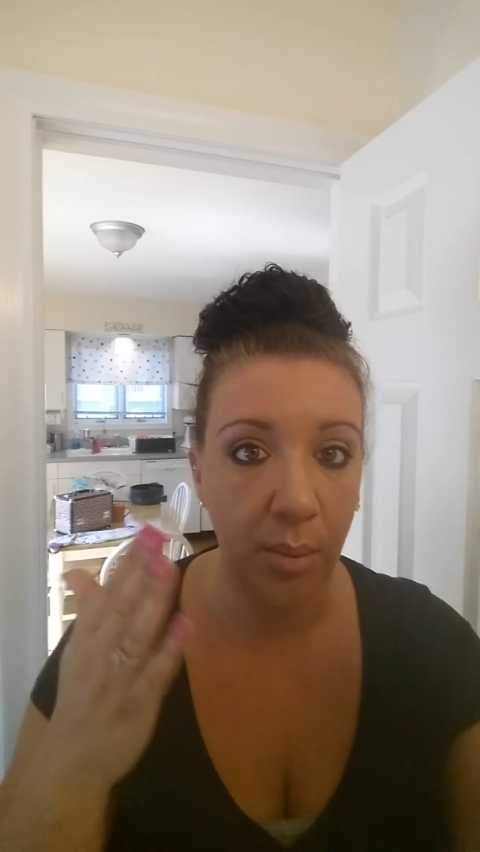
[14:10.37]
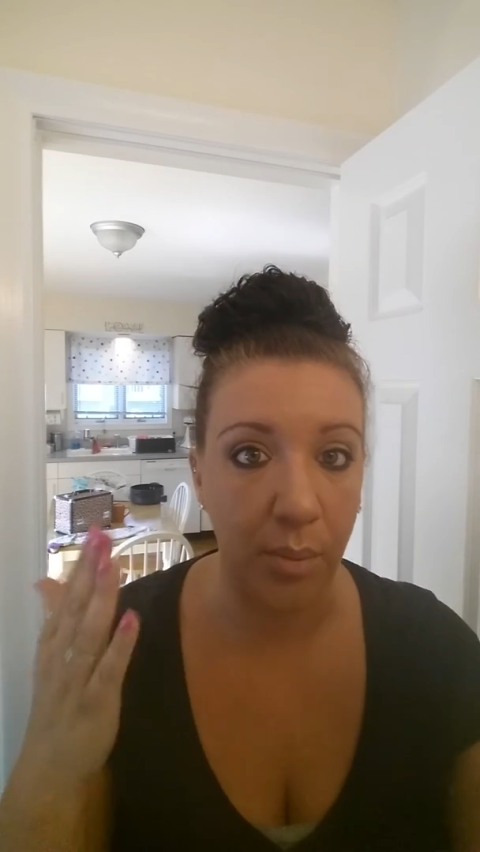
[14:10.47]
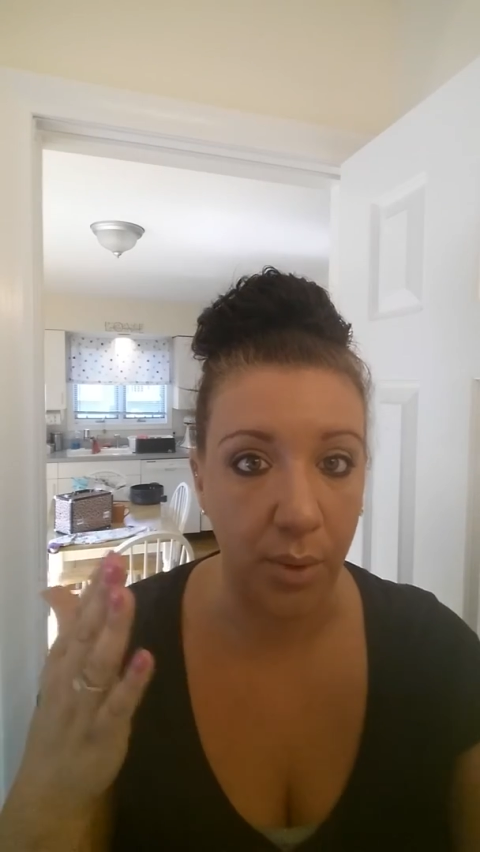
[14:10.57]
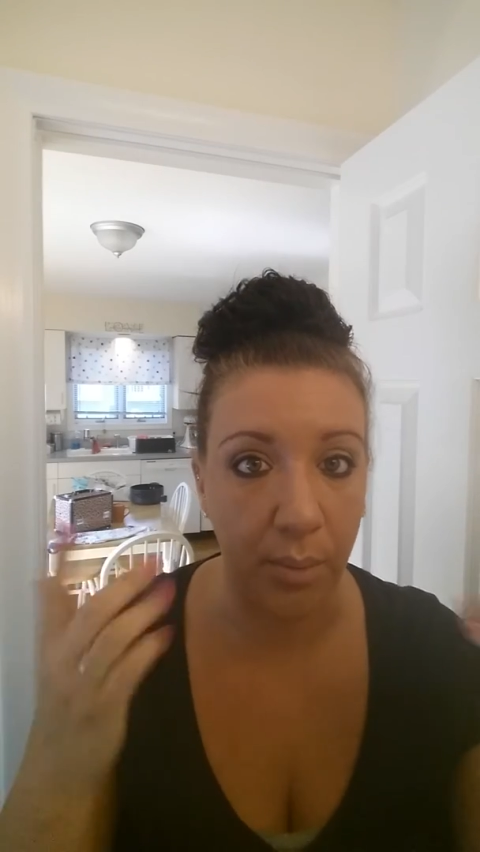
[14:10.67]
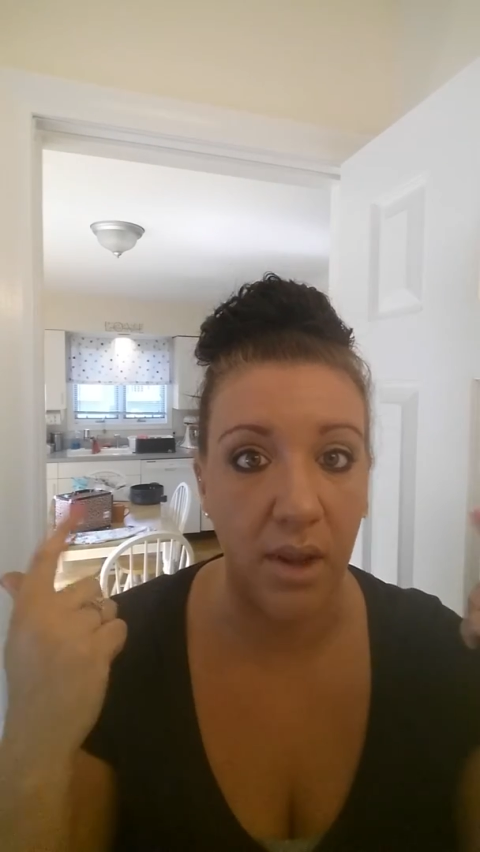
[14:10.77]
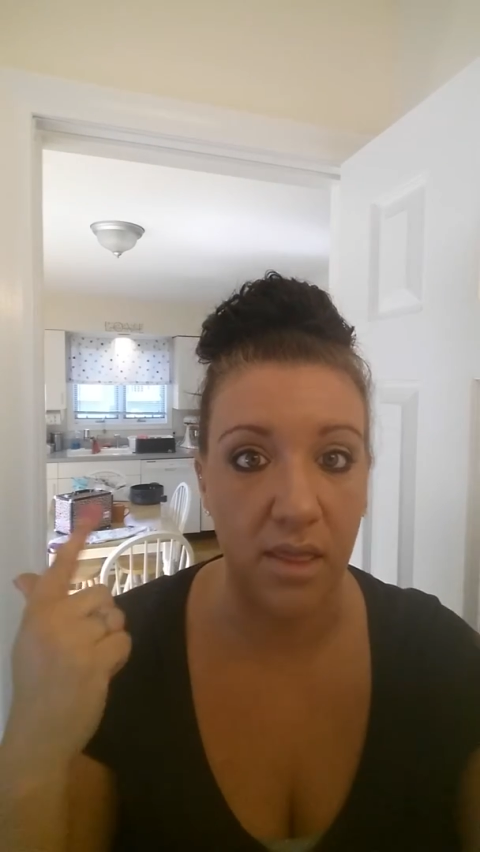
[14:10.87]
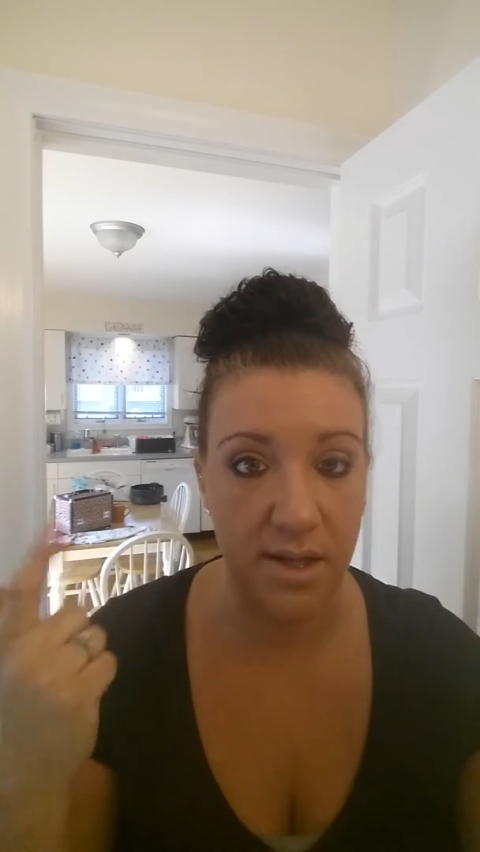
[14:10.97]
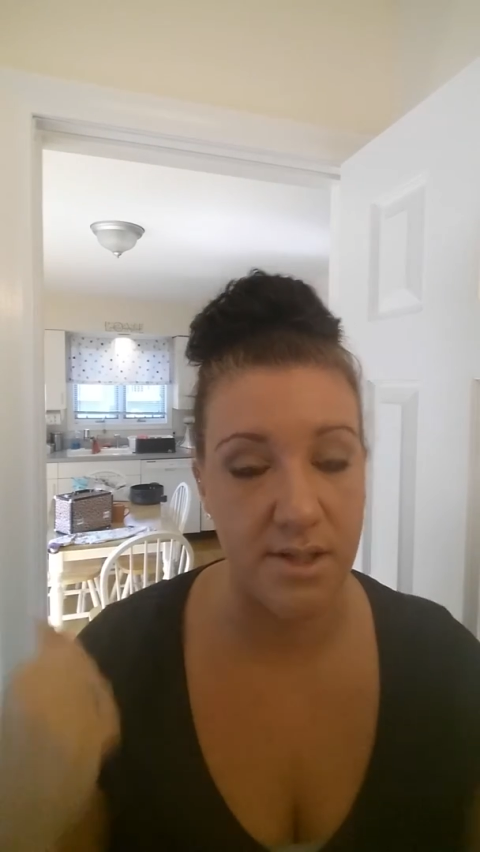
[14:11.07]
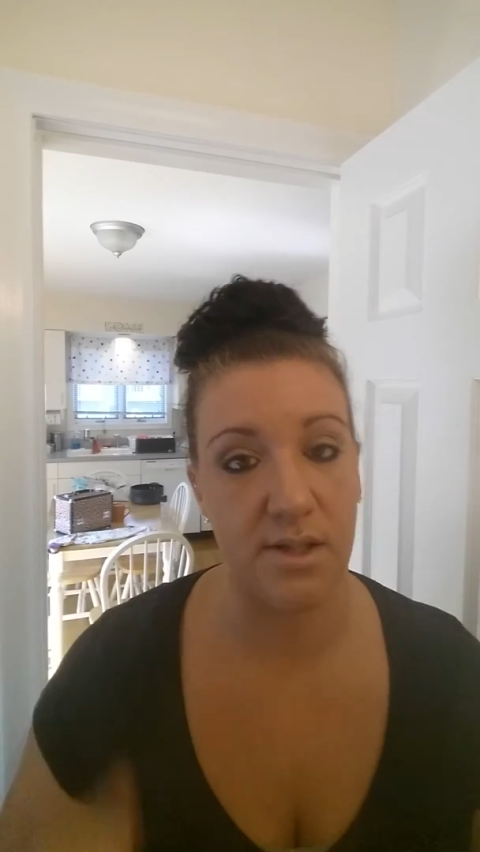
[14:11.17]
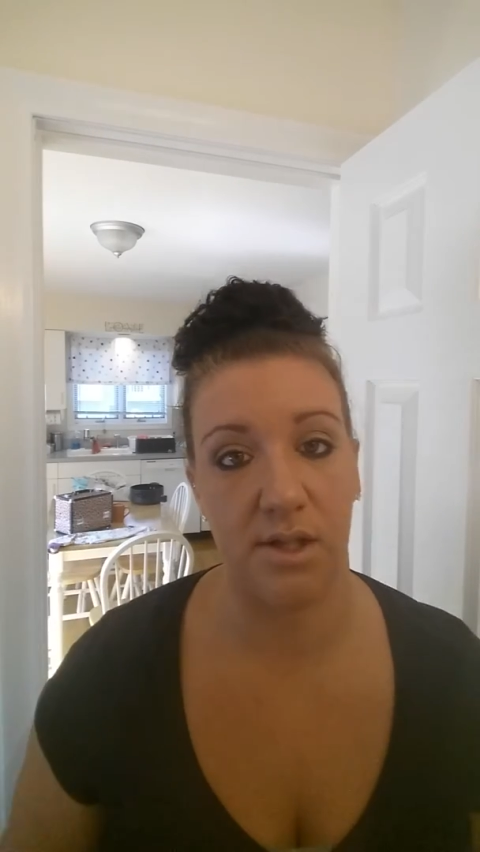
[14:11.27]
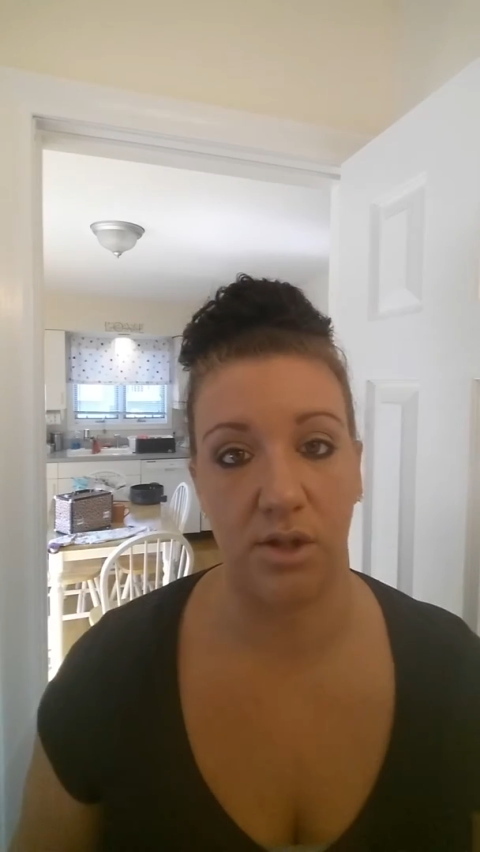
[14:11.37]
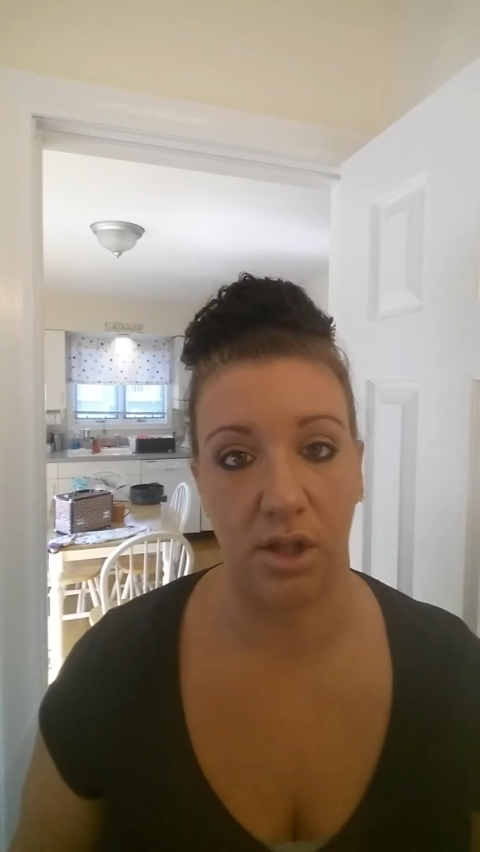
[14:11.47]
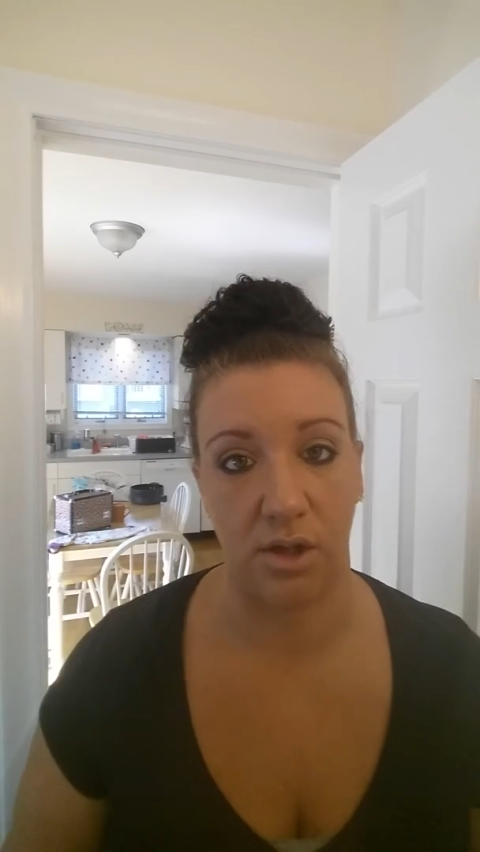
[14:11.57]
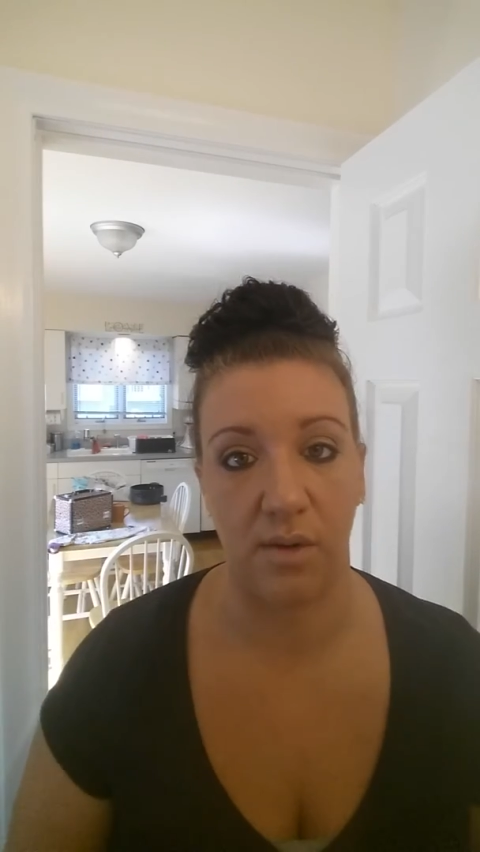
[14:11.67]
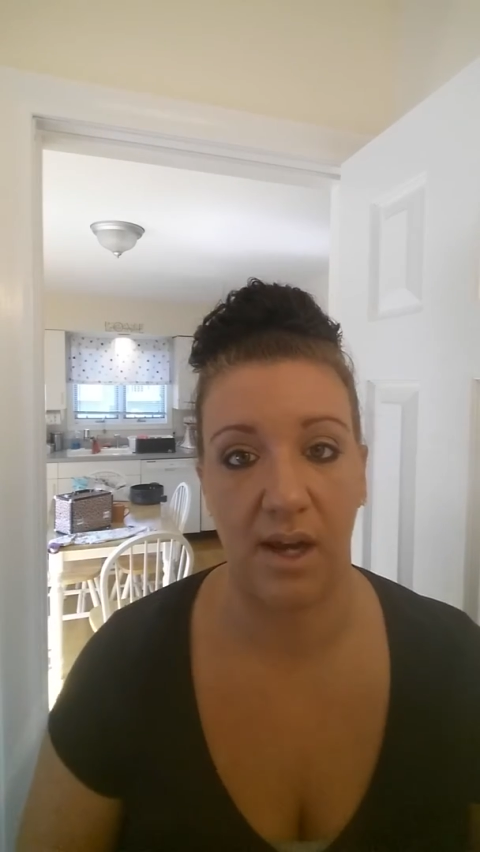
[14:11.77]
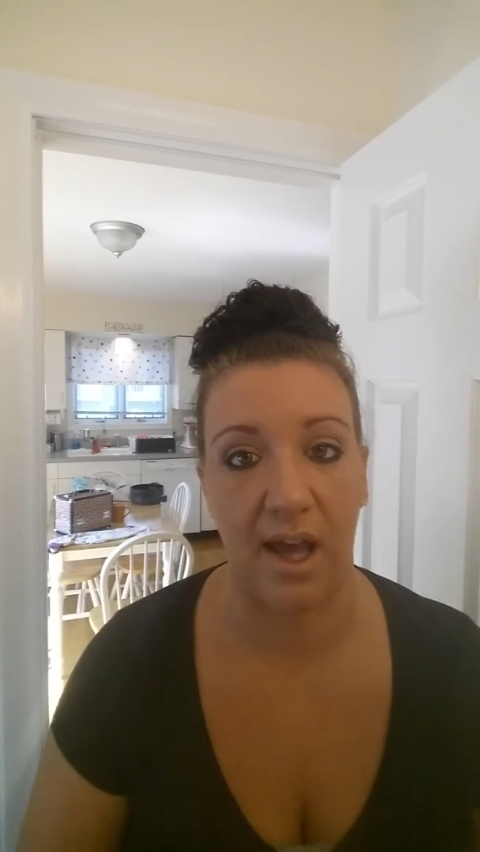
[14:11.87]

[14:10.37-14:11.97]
This is the look that you can have in